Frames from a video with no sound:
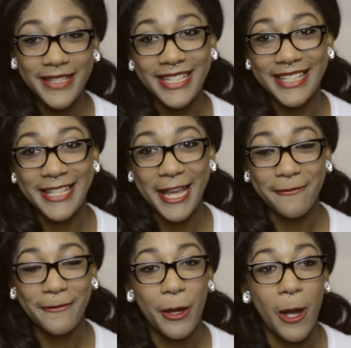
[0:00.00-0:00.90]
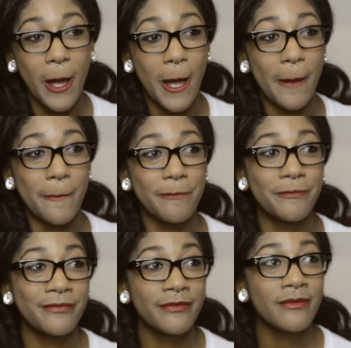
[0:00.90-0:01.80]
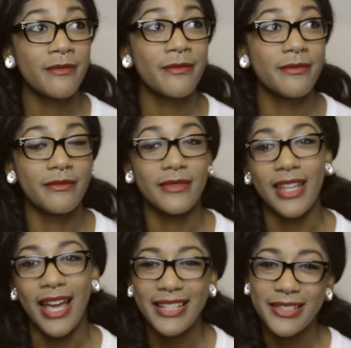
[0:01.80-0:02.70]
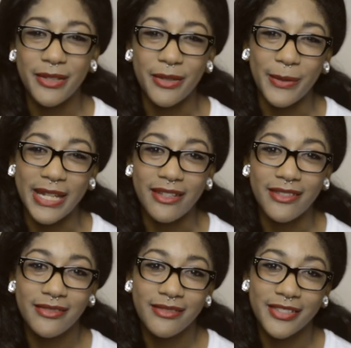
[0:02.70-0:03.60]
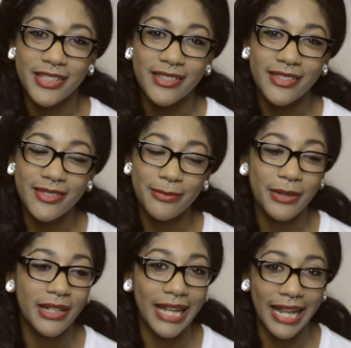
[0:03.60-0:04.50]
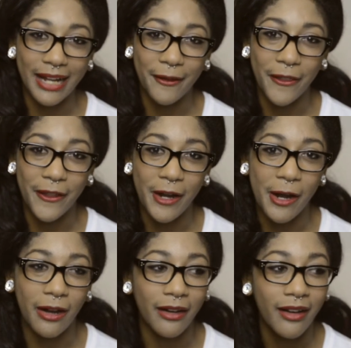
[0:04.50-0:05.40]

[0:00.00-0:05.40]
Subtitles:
it's safe. Yeah, I squeak. Just putting that out there.